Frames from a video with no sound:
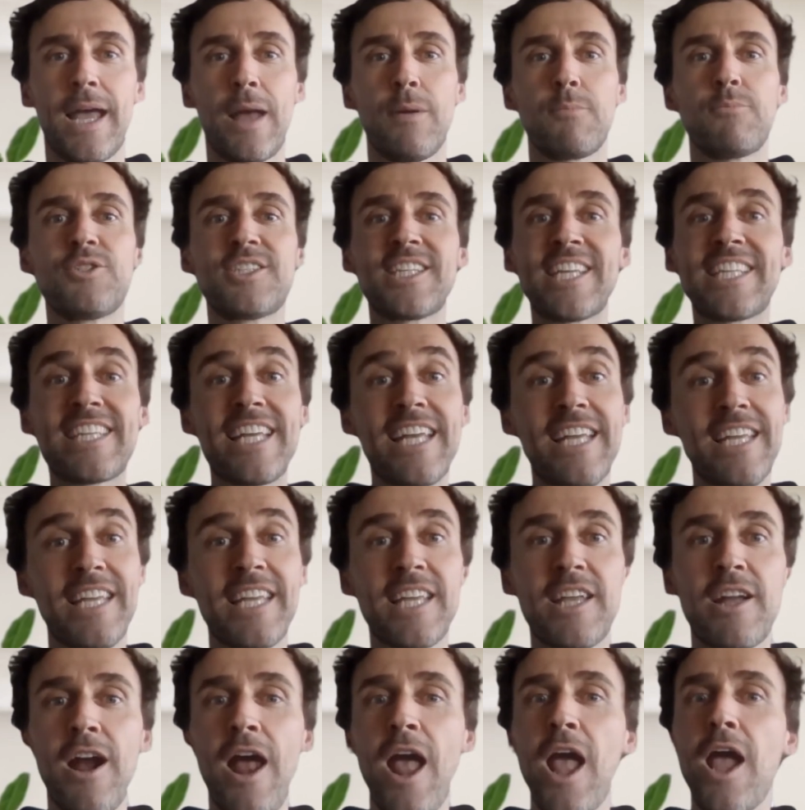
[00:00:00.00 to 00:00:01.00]
Present a
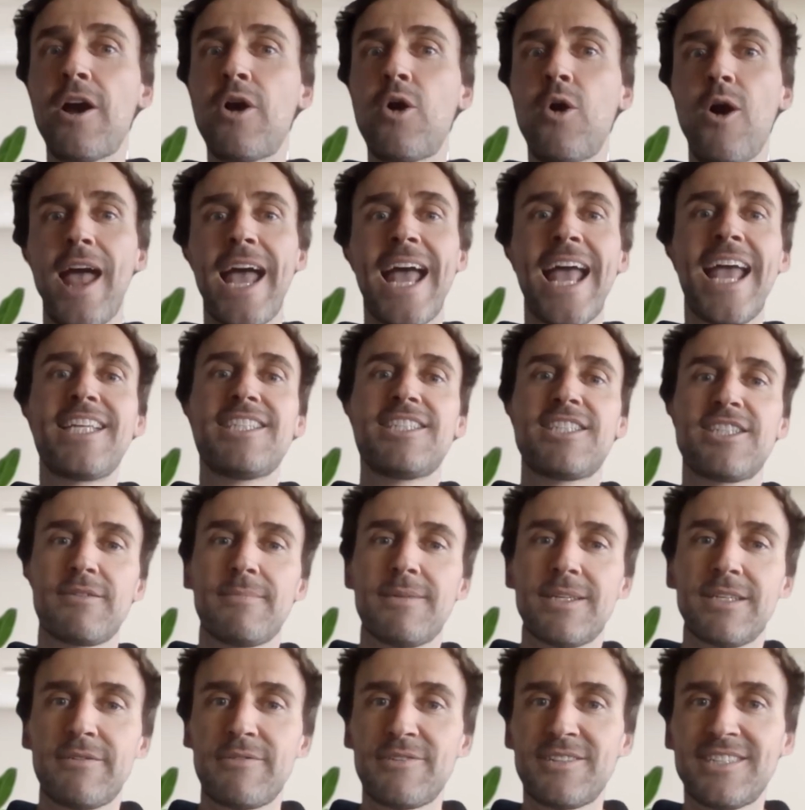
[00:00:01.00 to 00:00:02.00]
clear ROI
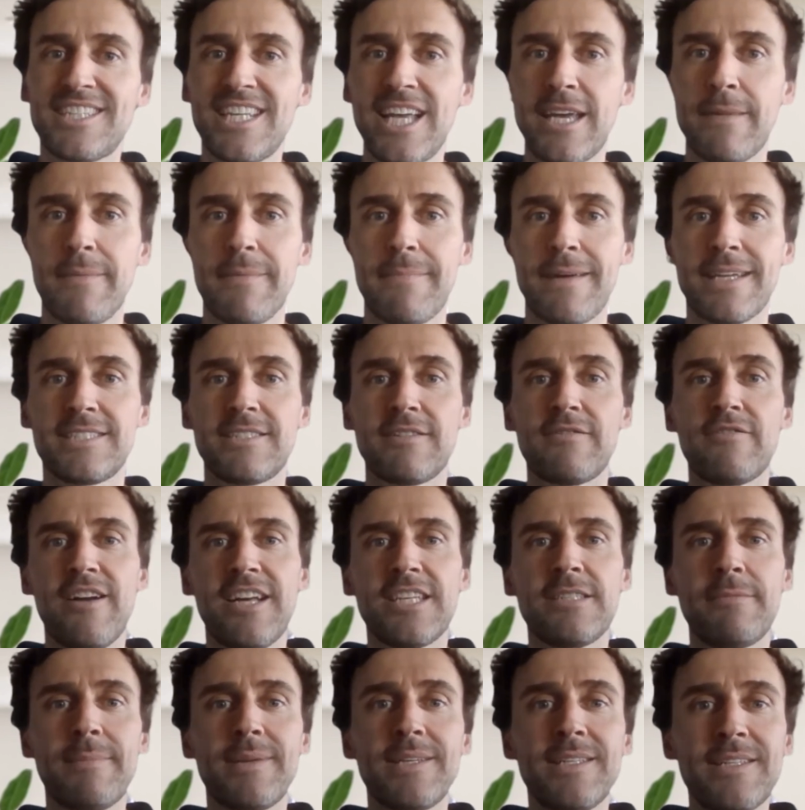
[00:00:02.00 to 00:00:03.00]
estimate for CMMS
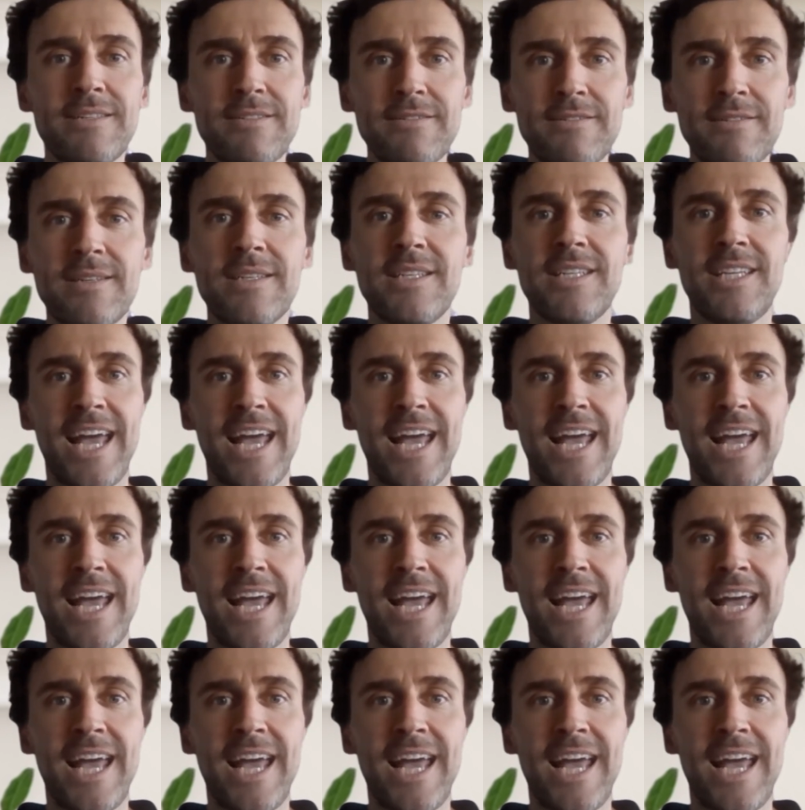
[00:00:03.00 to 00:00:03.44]
investment.